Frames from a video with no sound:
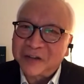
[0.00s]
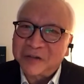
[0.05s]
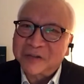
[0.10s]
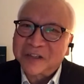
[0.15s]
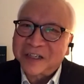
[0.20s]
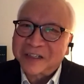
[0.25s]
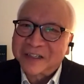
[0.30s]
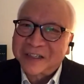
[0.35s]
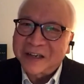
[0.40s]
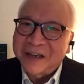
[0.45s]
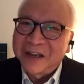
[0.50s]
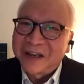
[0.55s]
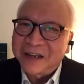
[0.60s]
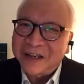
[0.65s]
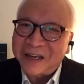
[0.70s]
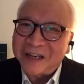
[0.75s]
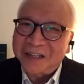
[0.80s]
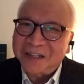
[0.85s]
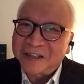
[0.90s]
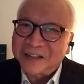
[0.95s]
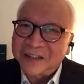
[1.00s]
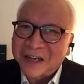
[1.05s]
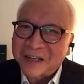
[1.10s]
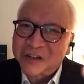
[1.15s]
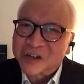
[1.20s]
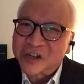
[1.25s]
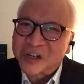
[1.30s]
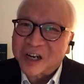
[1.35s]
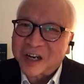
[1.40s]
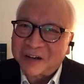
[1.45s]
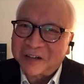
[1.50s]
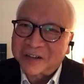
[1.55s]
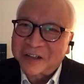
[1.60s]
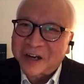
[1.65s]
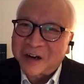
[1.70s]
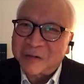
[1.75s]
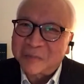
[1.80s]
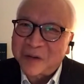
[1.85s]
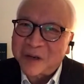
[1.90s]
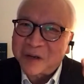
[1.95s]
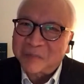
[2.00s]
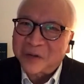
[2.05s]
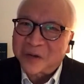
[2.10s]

Can you just in a nutshell tell